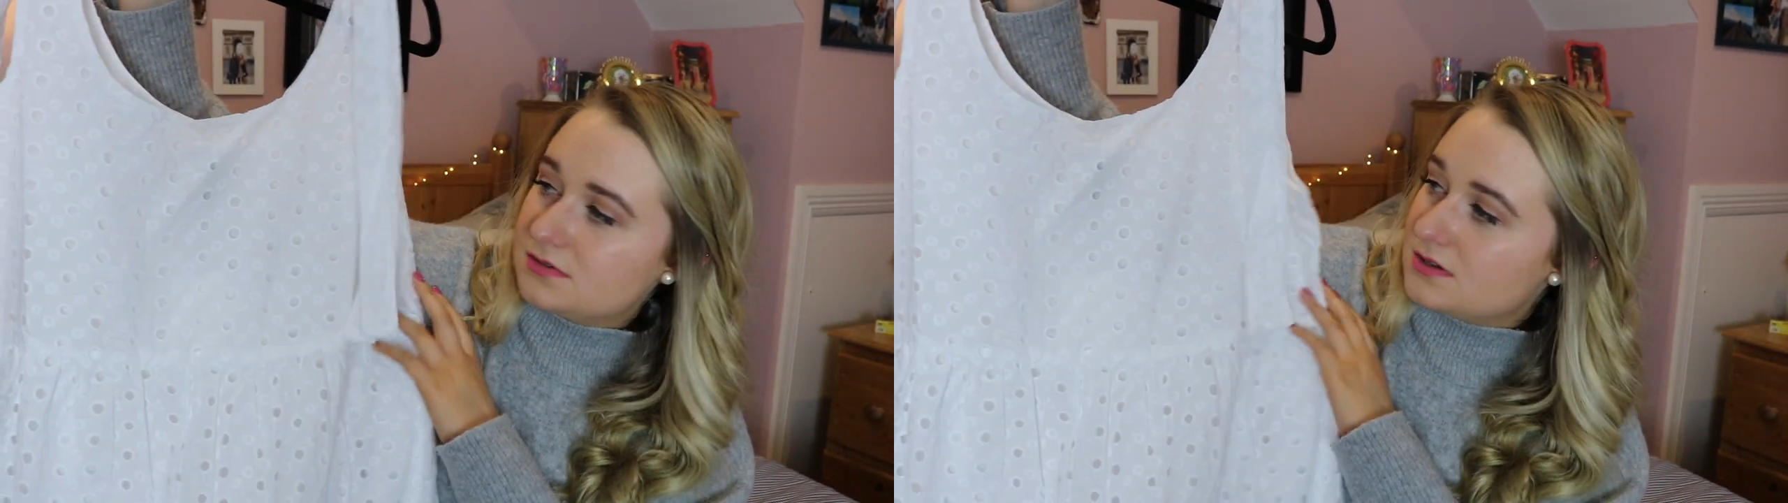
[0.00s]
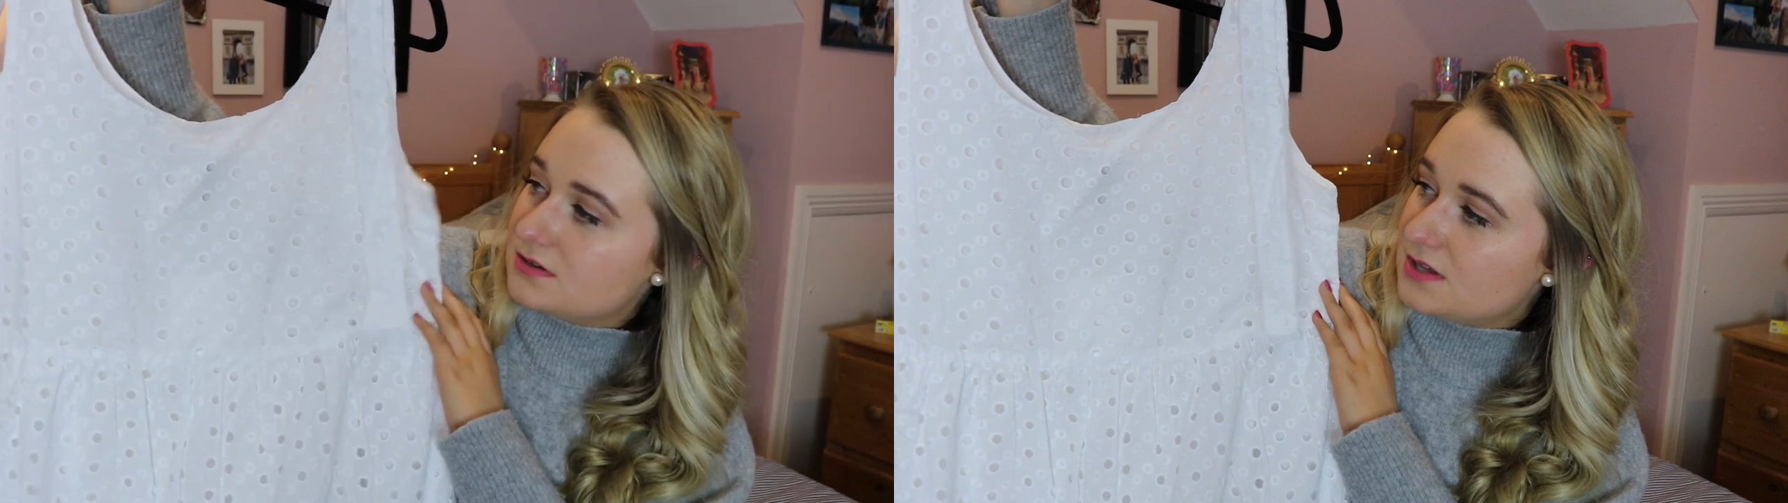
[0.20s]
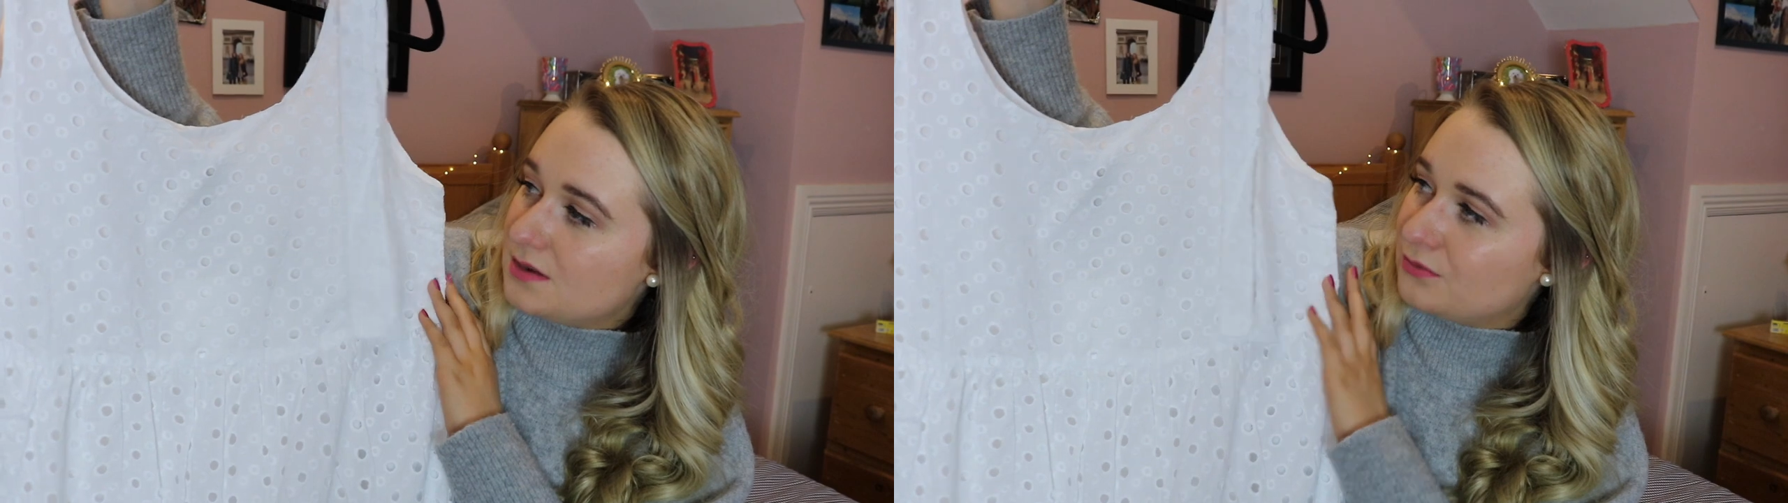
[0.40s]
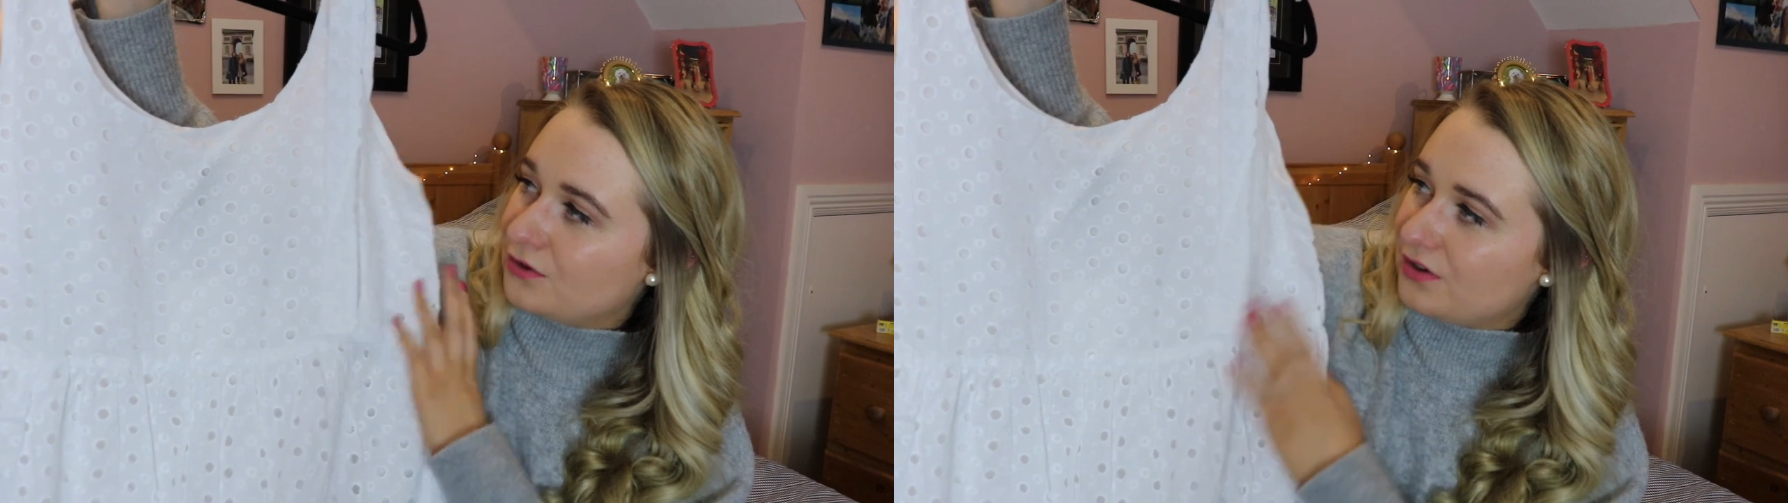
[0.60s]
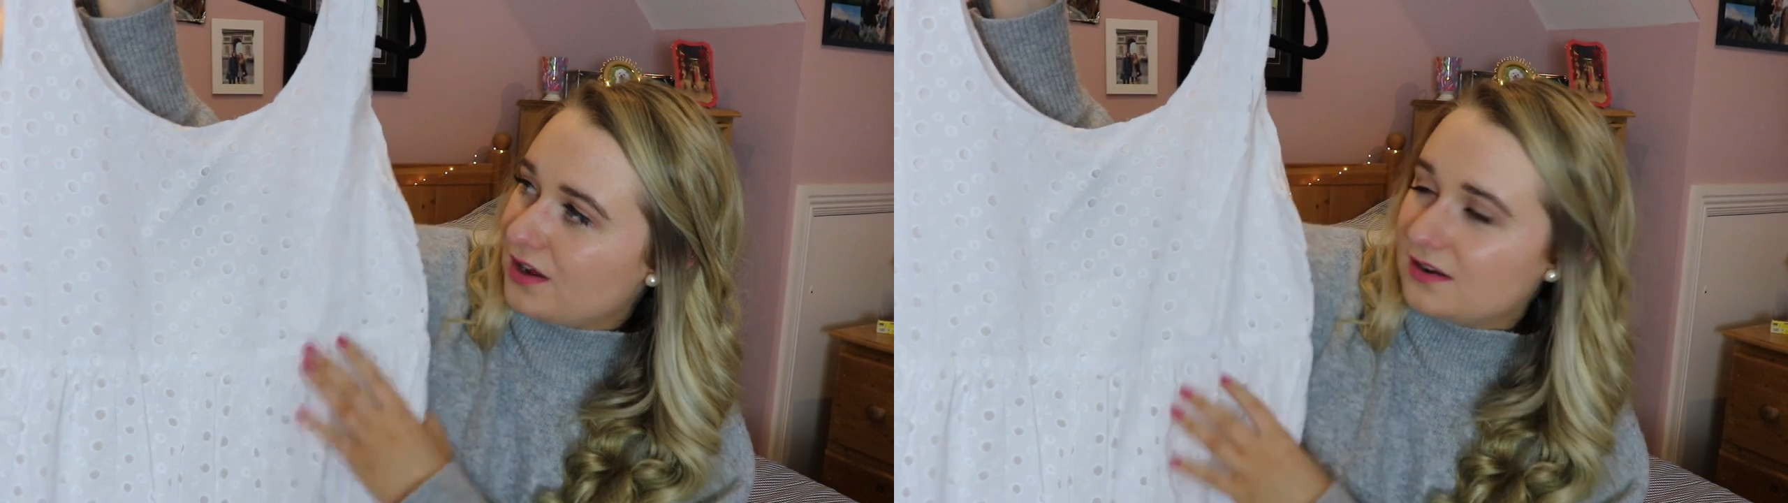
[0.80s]
should I say it,
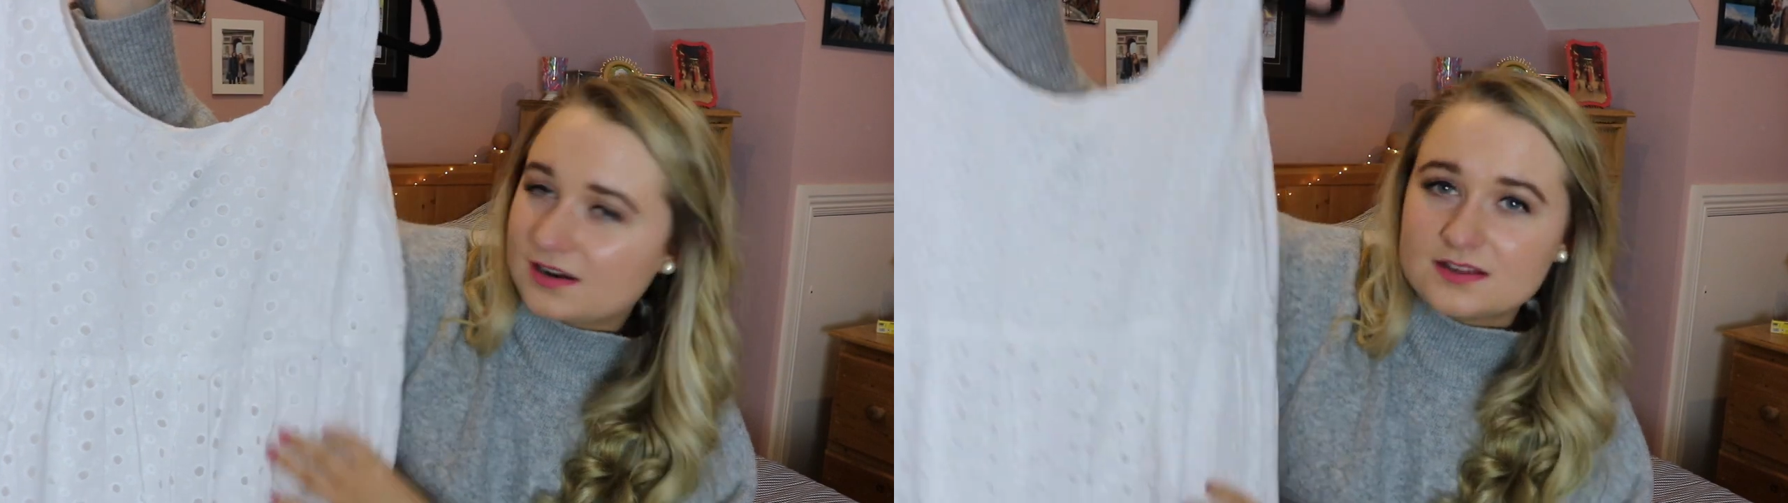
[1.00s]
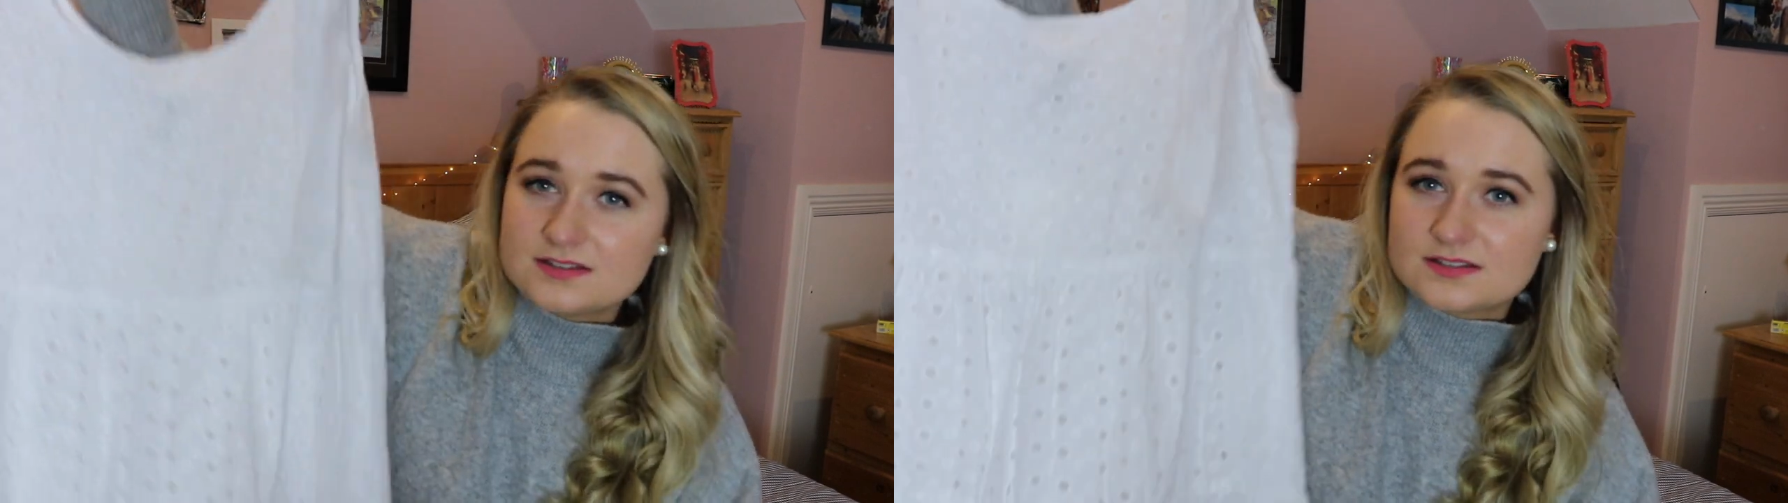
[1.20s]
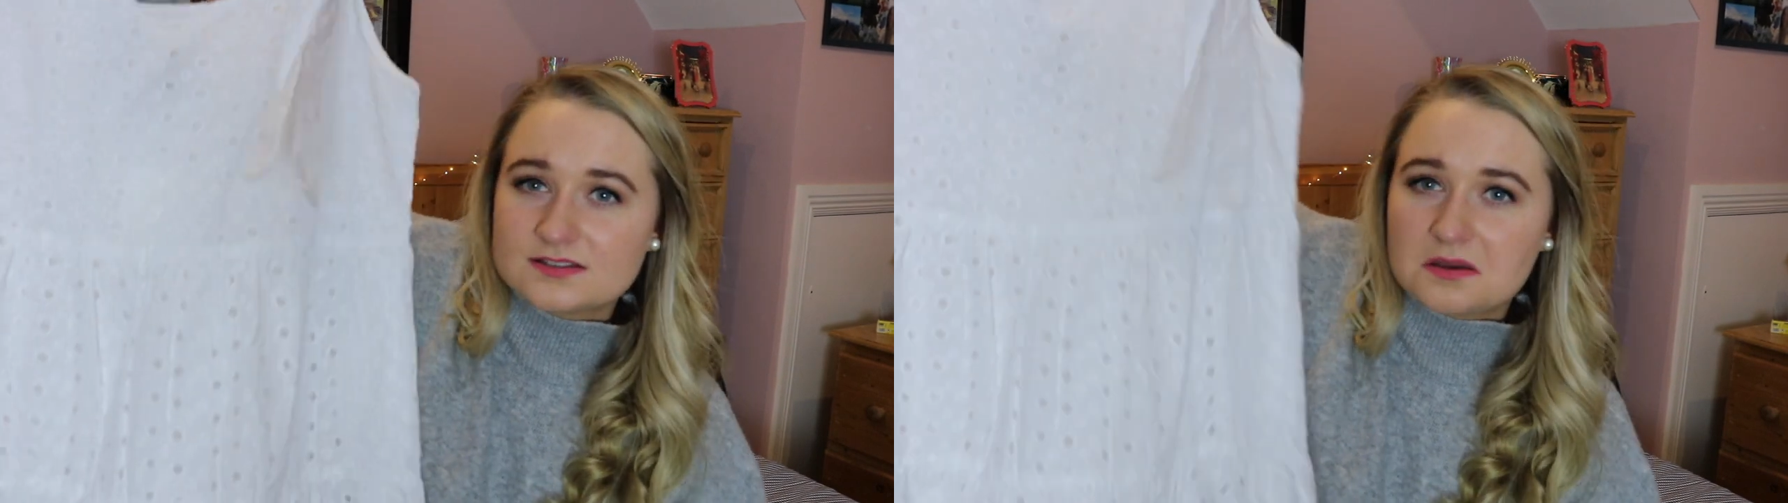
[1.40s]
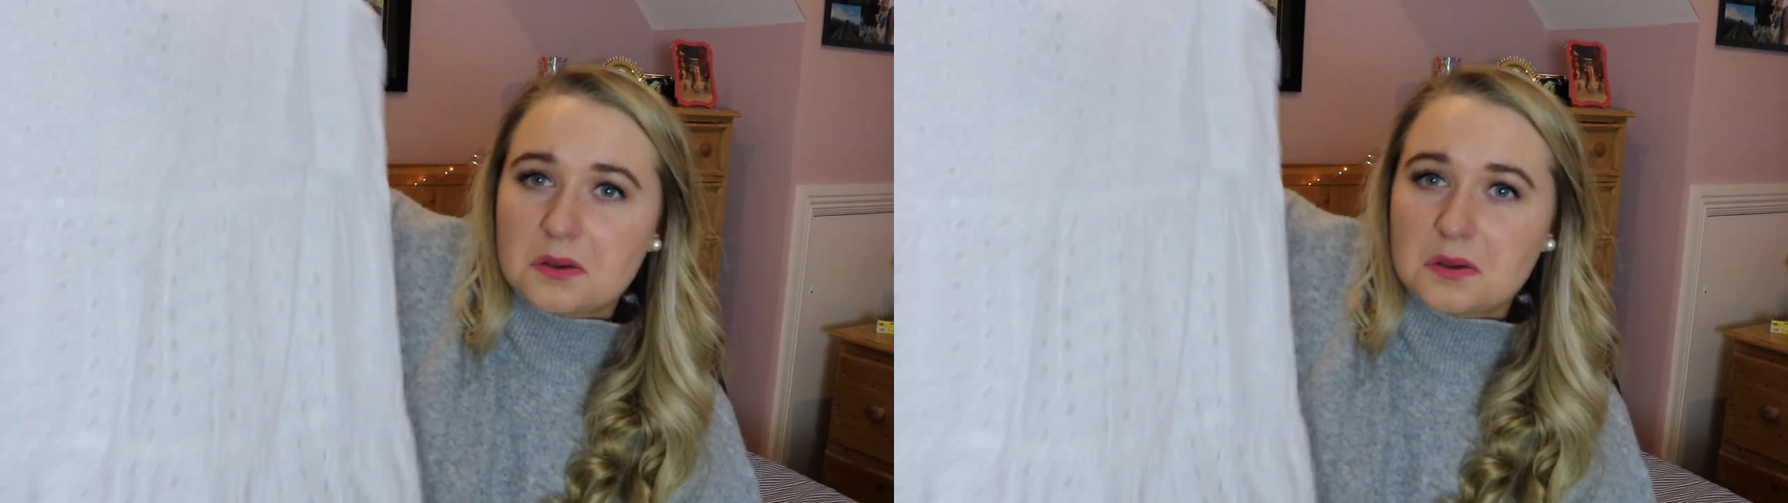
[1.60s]
broderie anglaise?